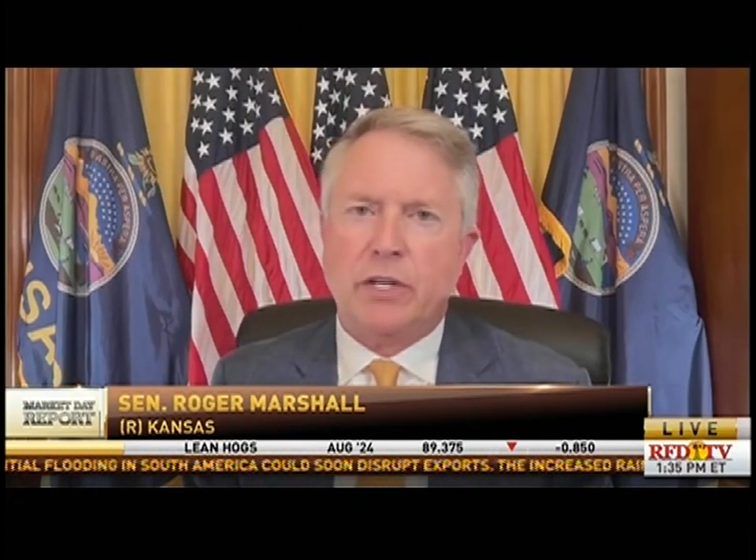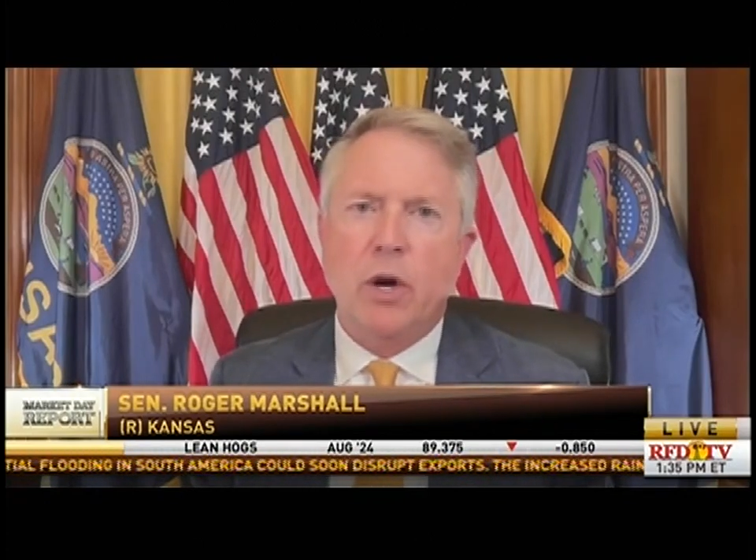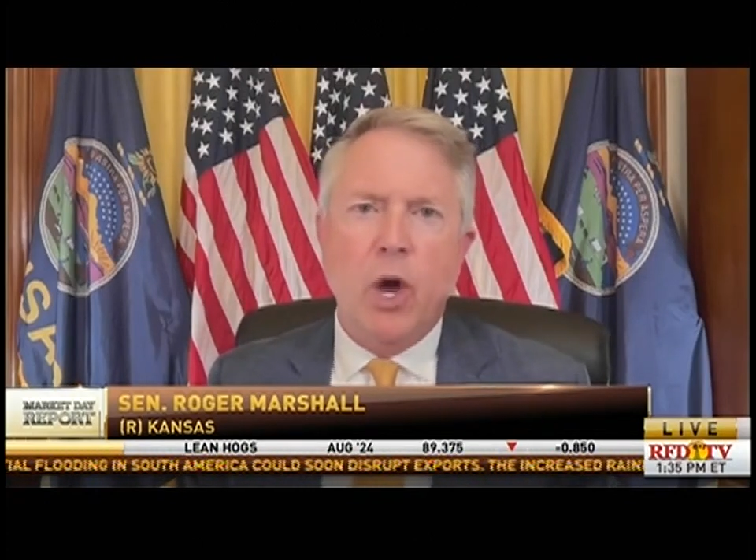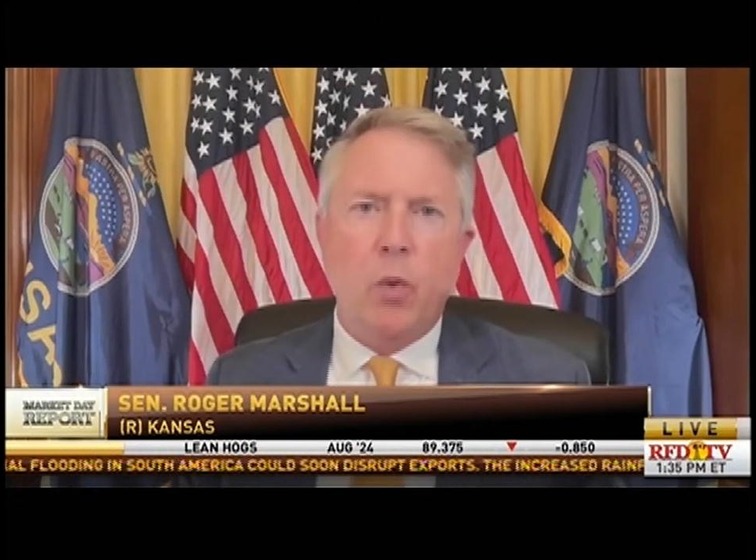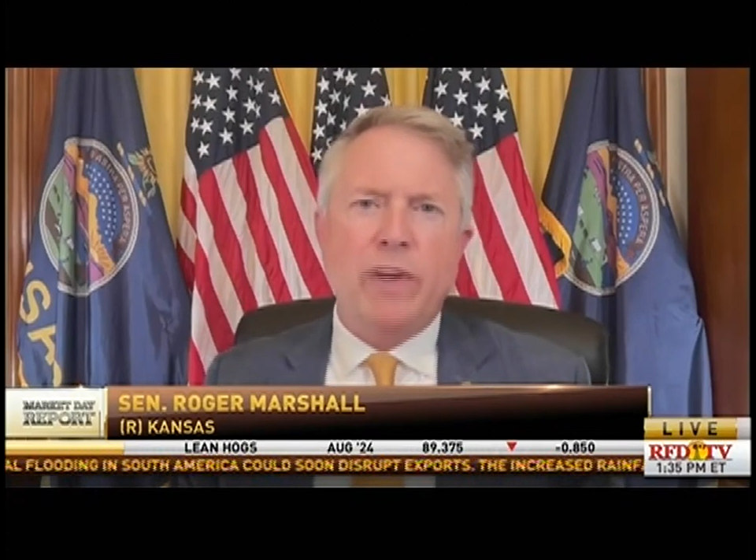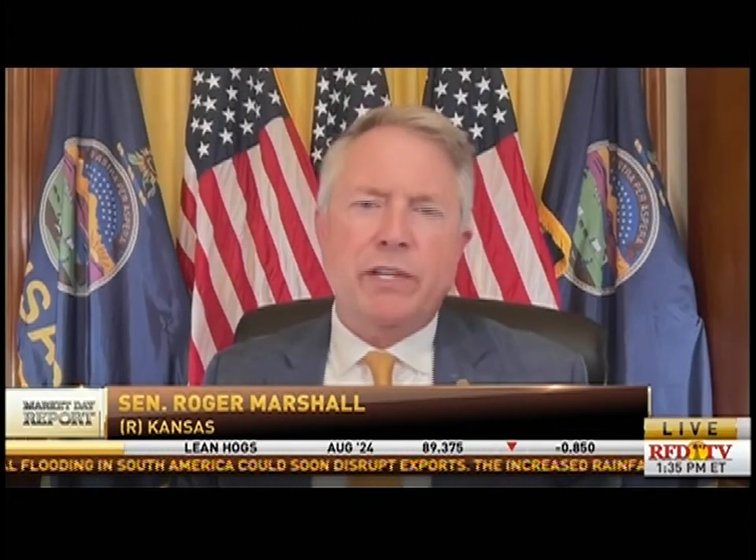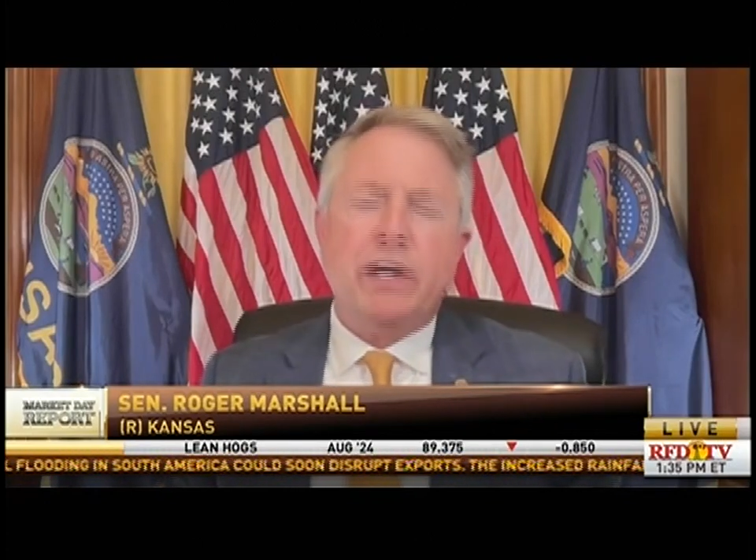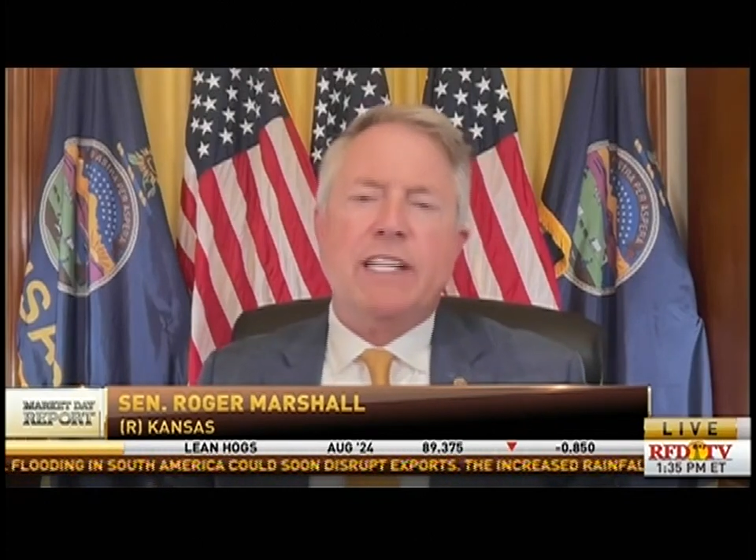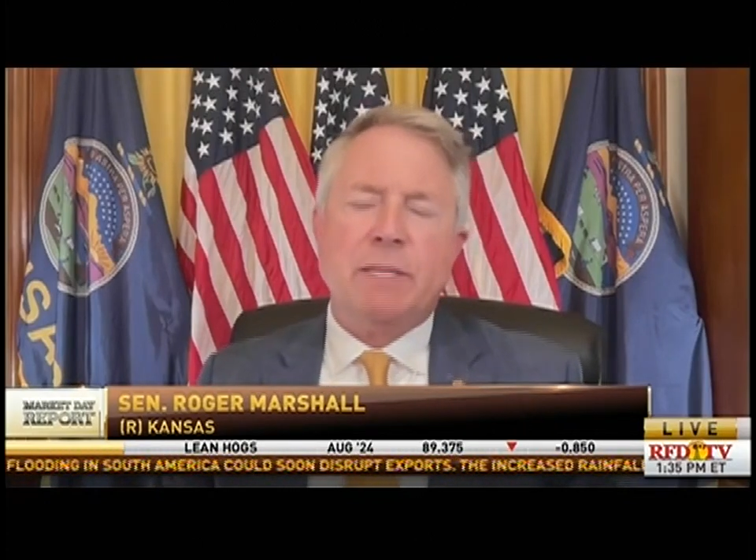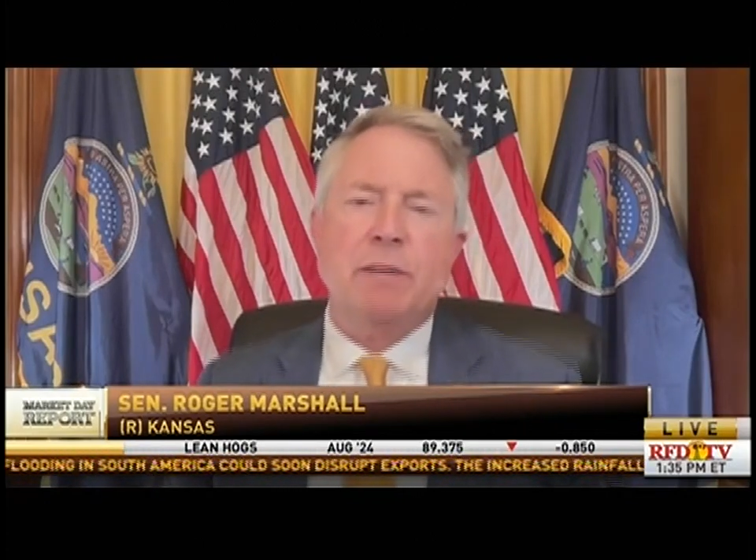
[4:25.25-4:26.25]
So we still
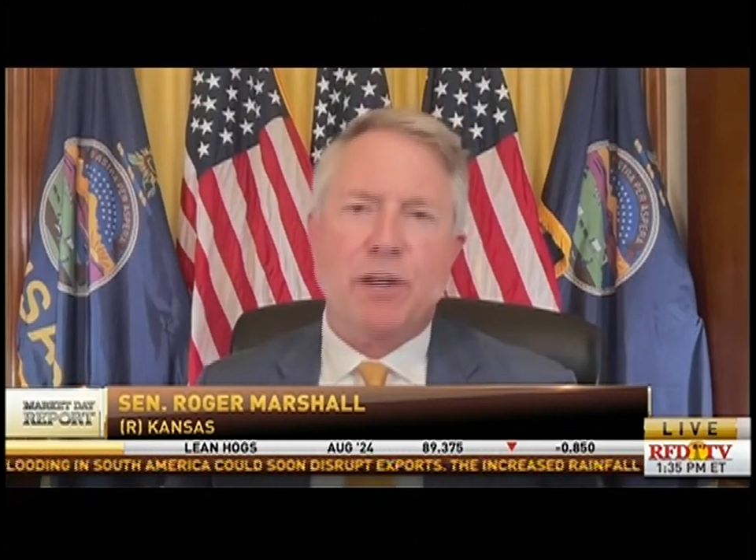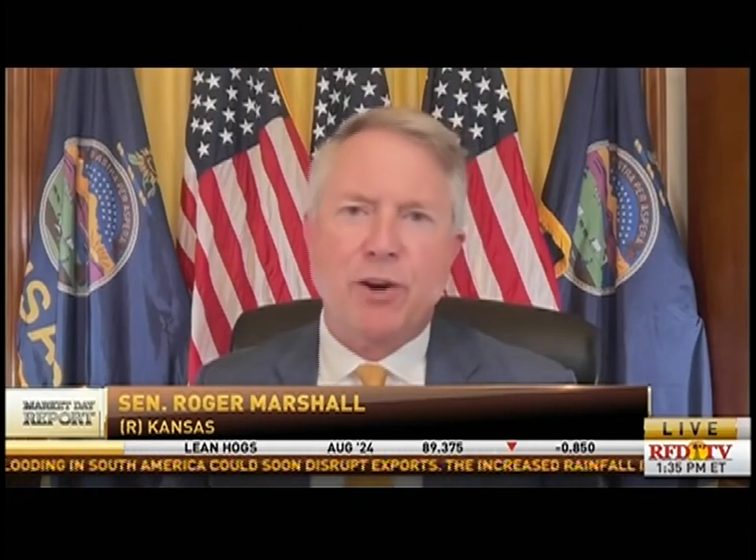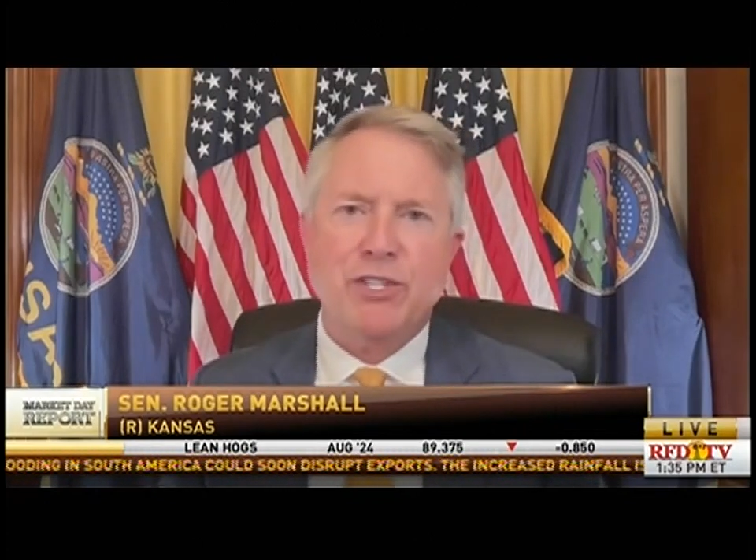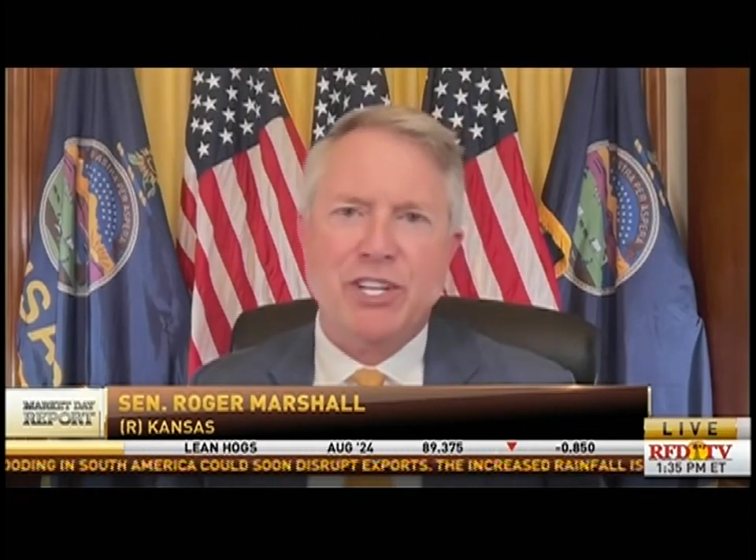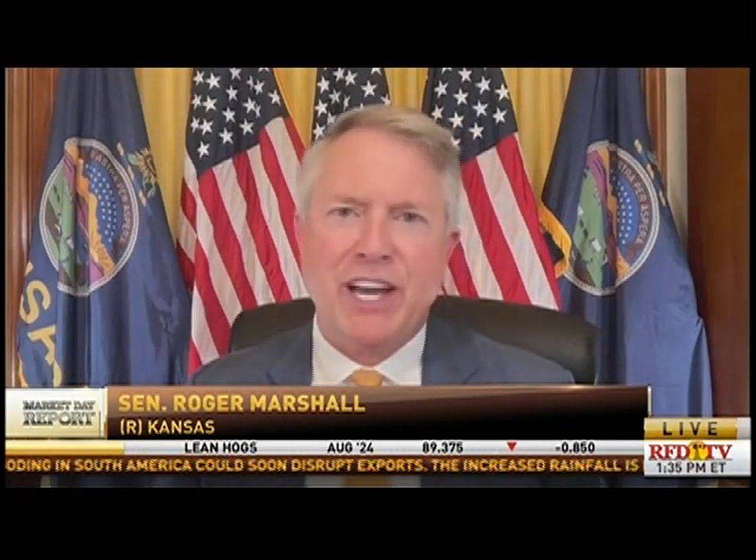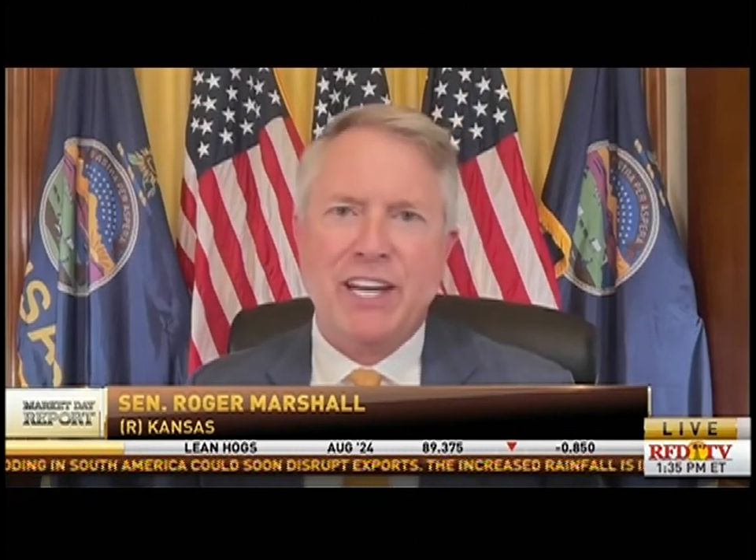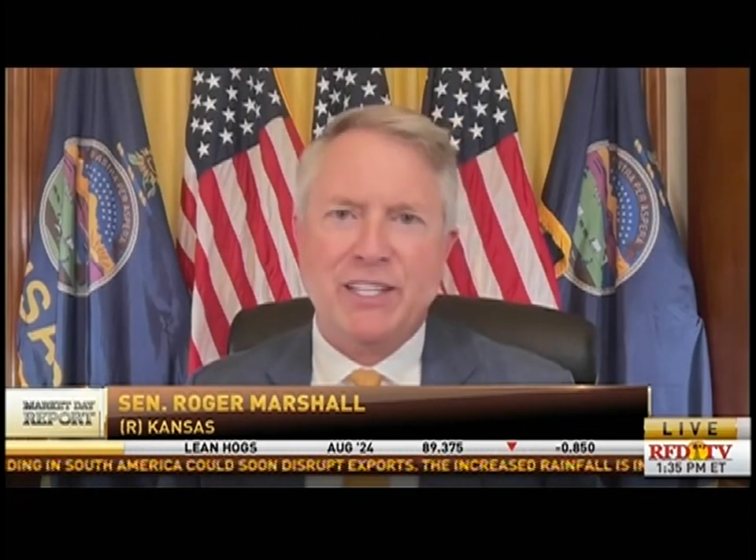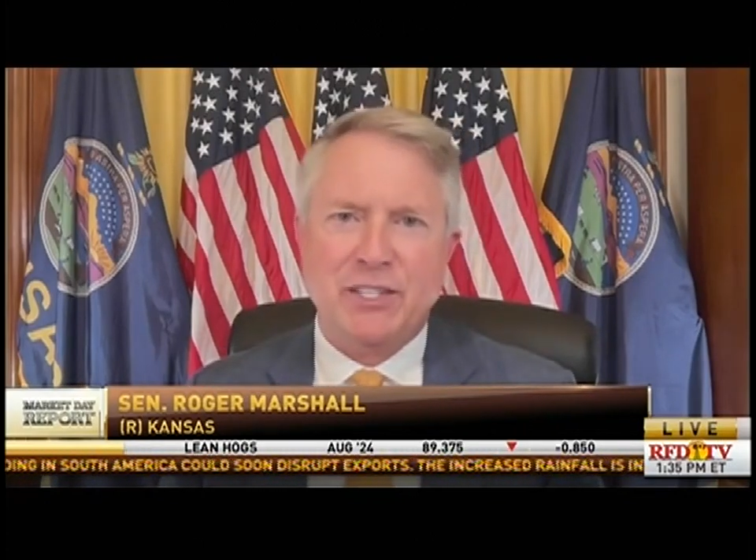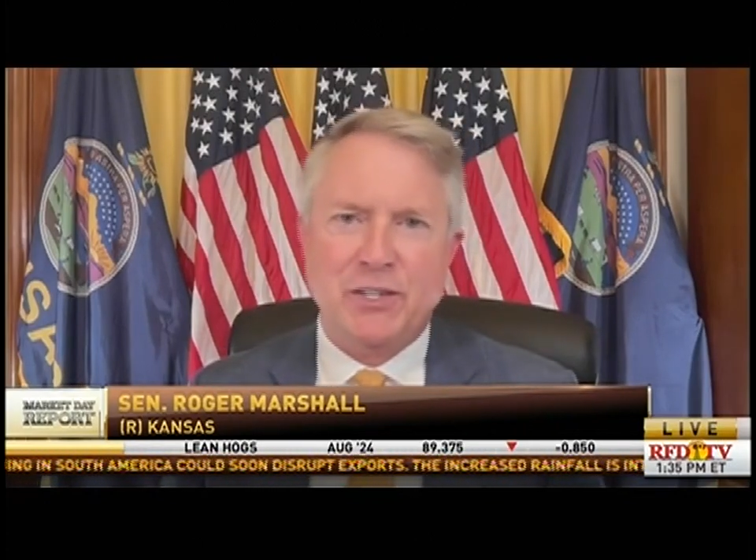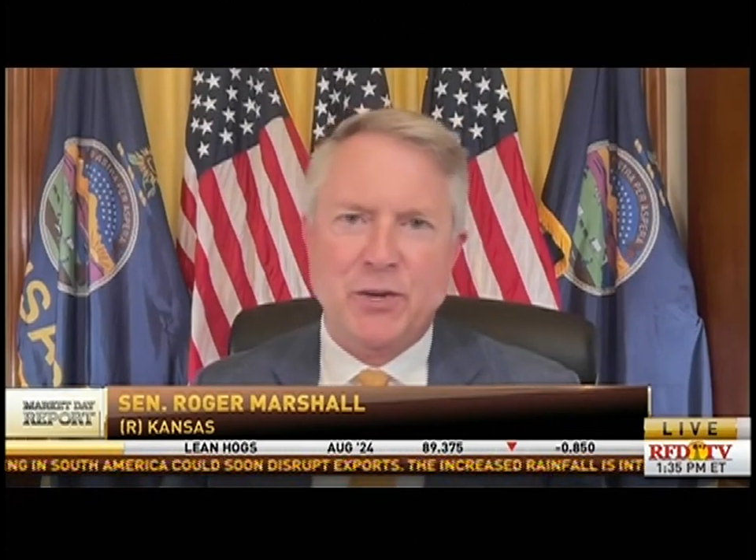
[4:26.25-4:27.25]
got some
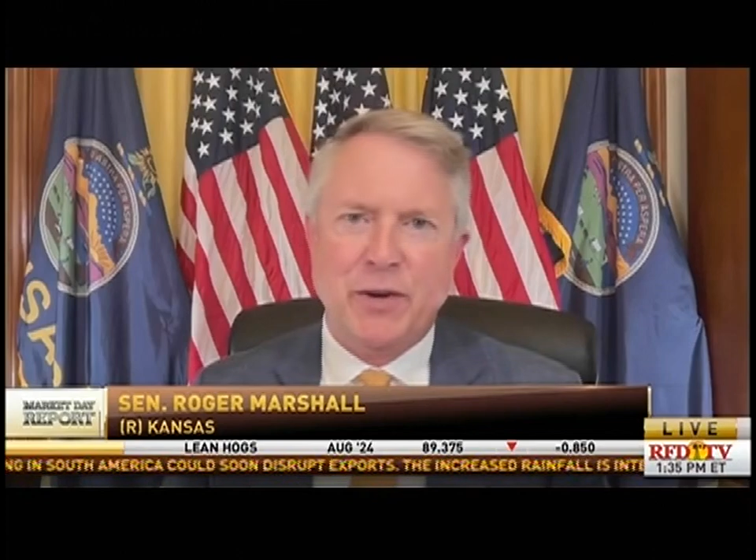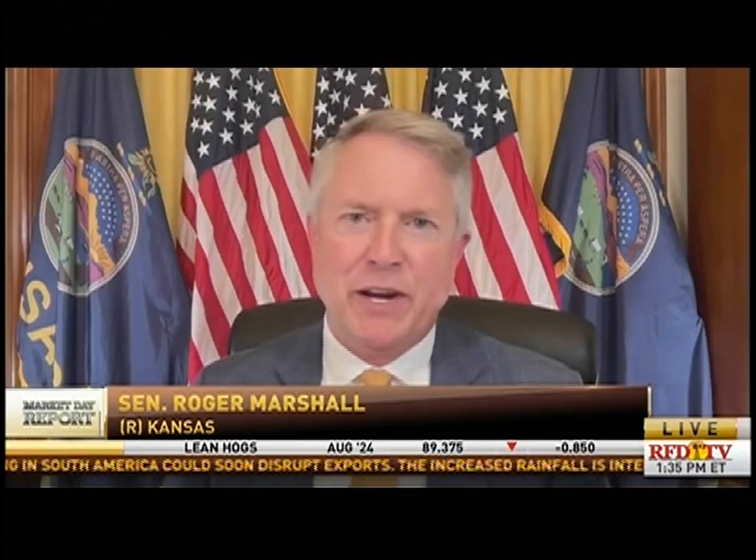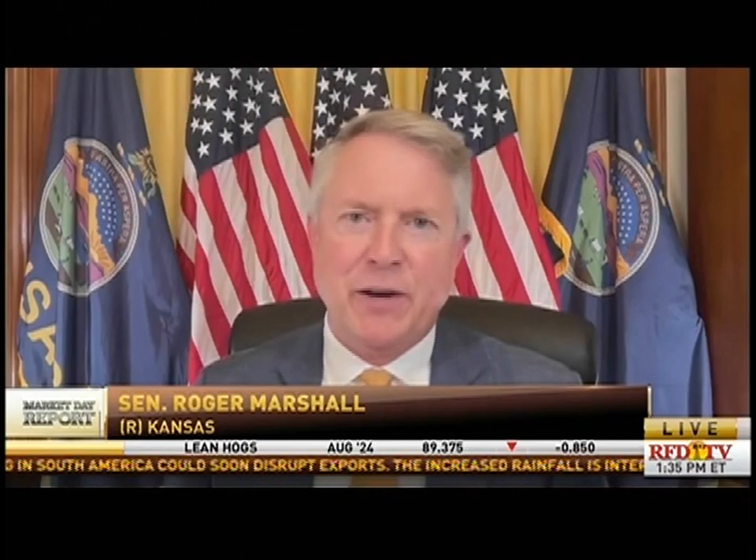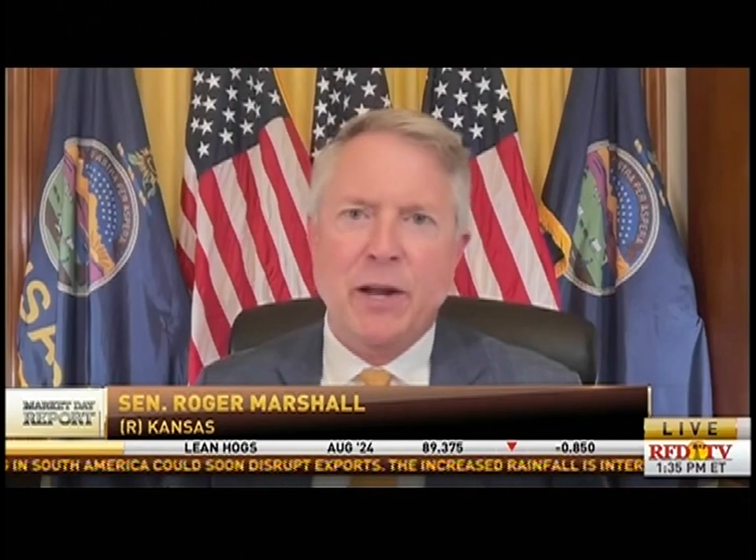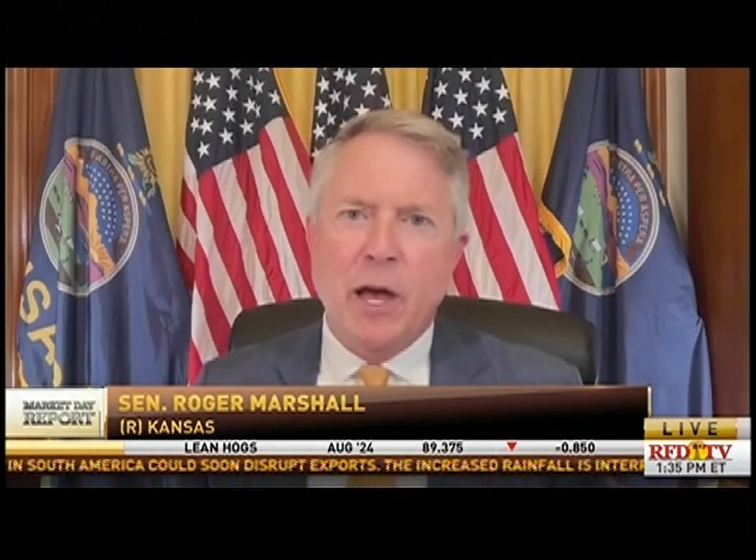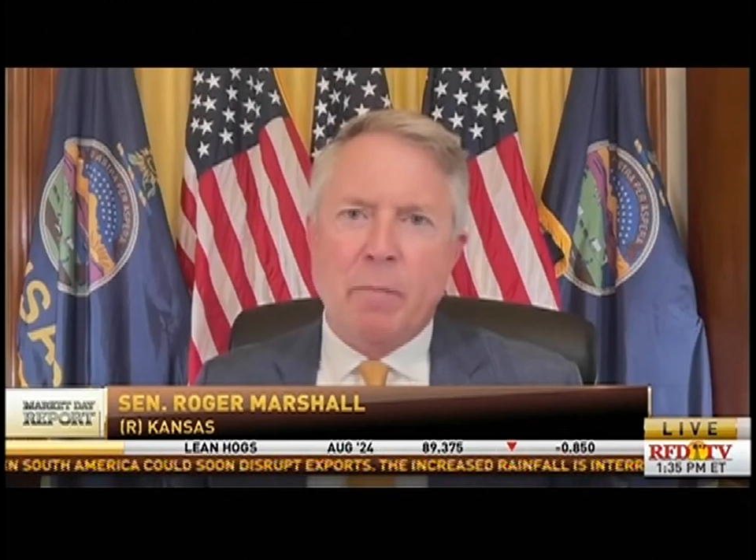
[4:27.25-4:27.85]
negotiating to do here,